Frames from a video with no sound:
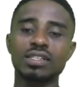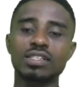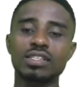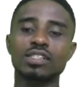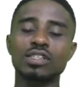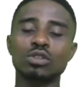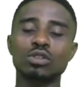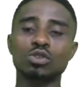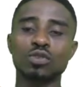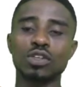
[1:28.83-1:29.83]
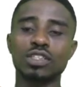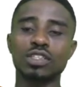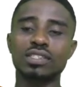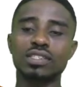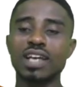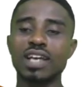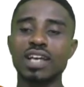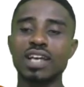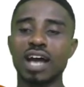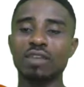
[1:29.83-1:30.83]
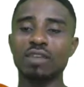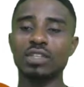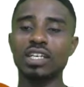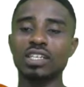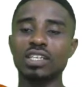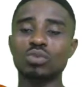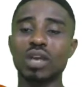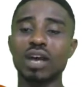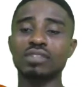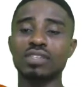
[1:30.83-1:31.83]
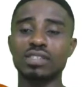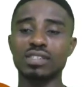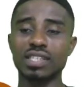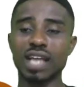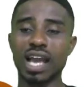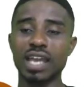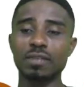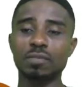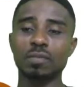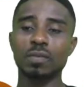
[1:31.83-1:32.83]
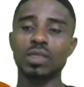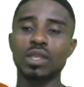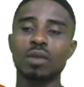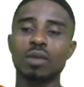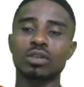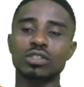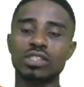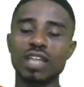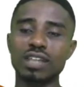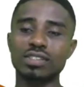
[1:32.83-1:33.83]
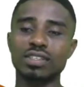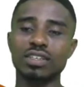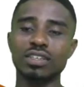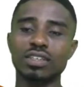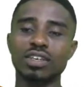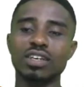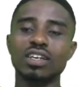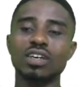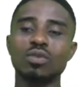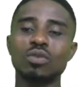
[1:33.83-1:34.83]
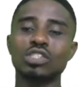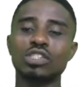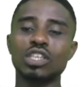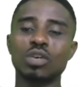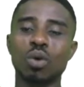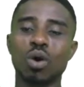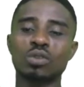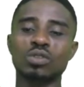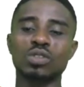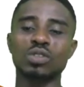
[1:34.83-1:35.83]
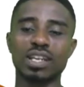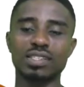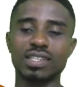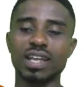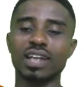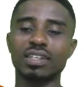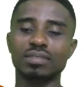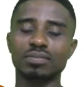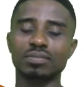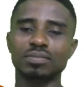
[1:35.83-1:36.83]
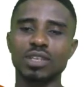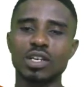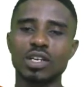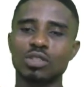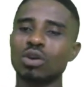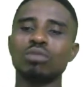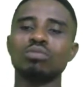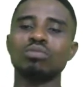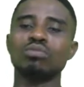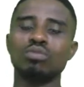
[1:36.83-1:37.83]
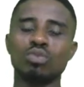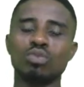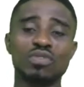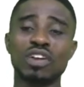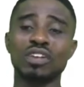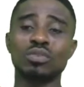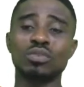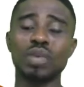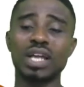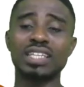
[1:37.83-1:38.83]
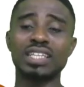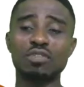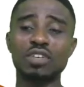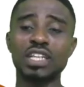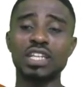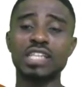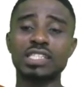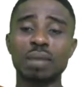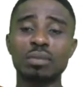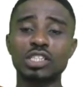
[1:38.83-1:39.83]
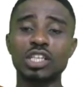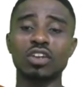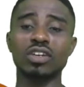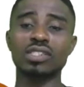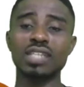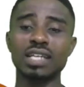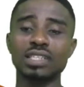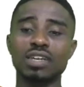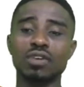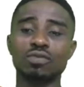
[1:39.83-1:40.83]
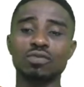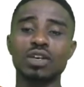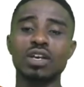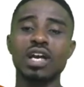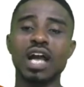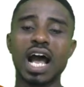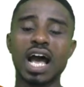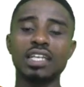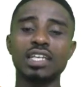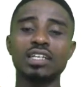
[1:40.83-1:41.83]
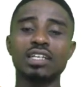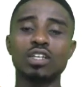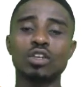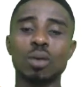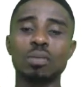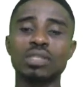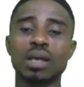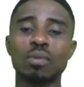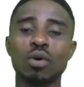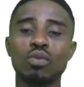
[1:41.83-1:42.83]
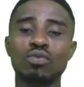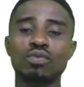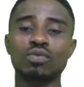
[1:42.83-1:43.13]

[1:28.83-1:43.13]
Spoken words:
This is still true for this, and for this we have 69 plus 30, which is equal to 99. So we are definitely establishing an understanding of adding the numbers above,